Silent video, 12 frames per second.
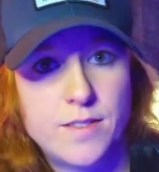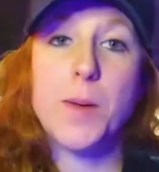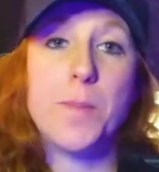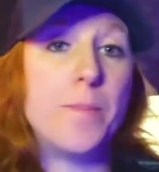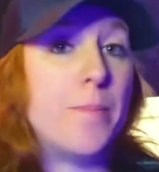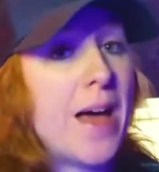
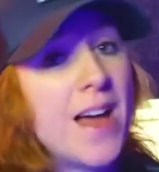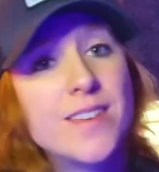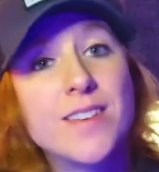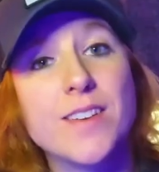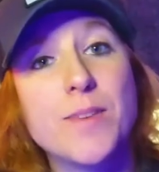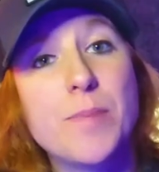Bad
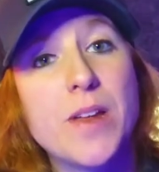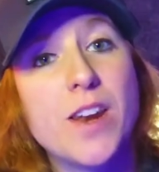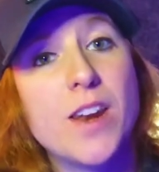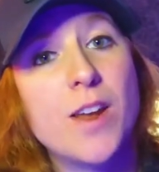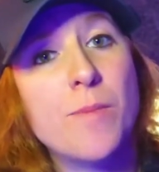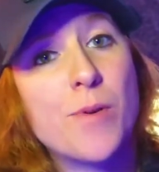tip
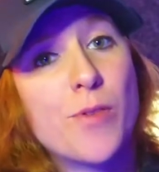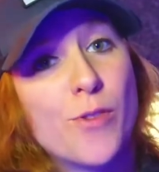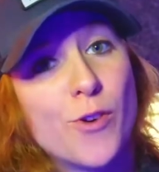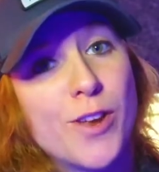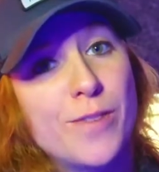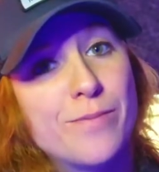number
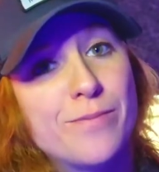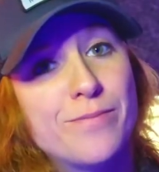3.